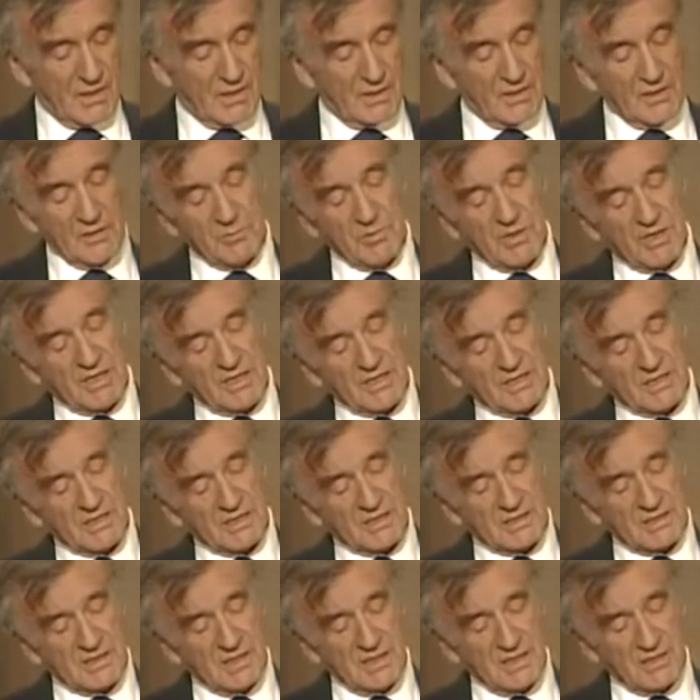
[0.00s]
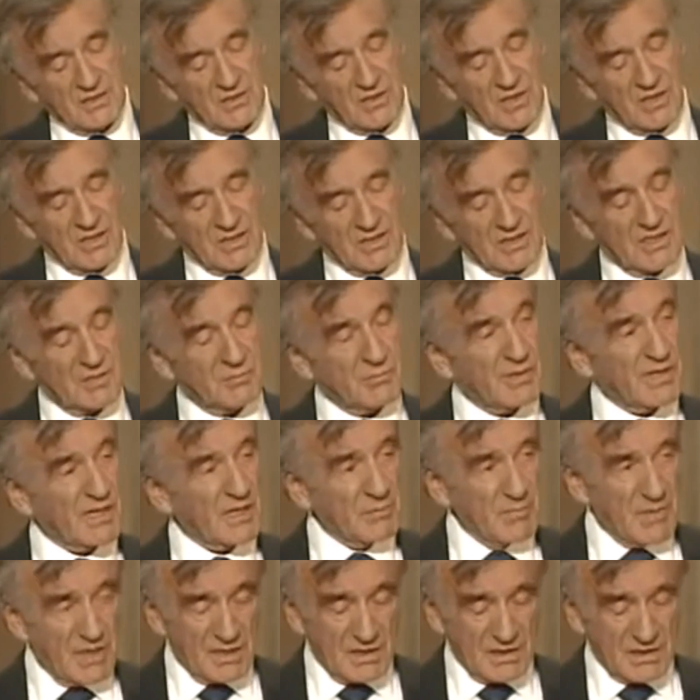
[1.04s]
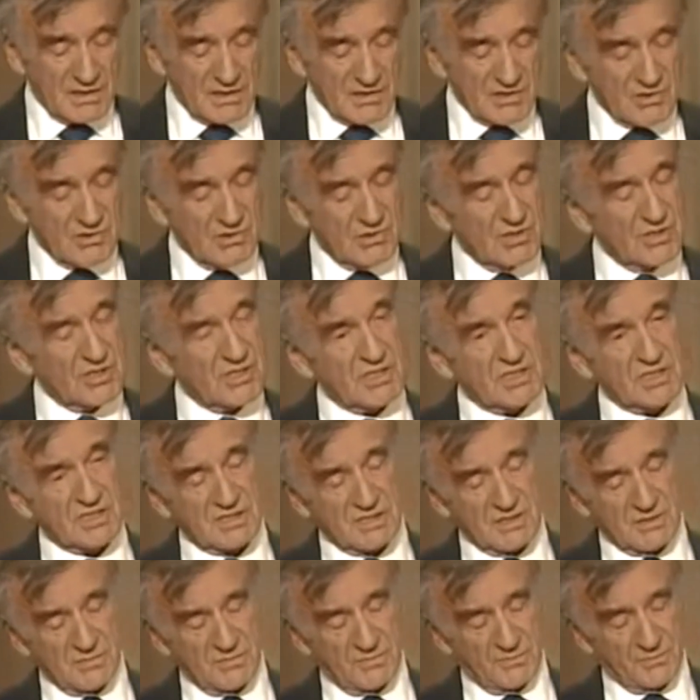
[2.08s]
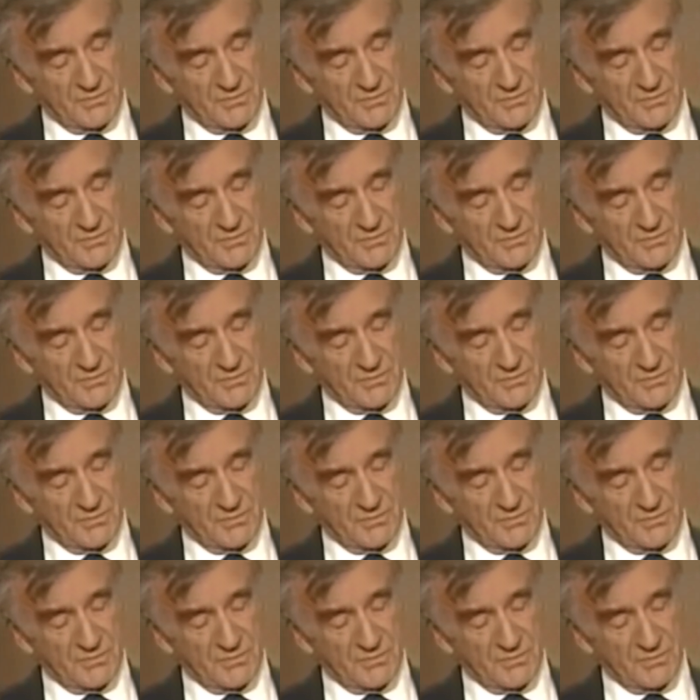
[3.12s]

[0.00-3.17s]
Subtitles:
Liberated a day earlier by American soldiers,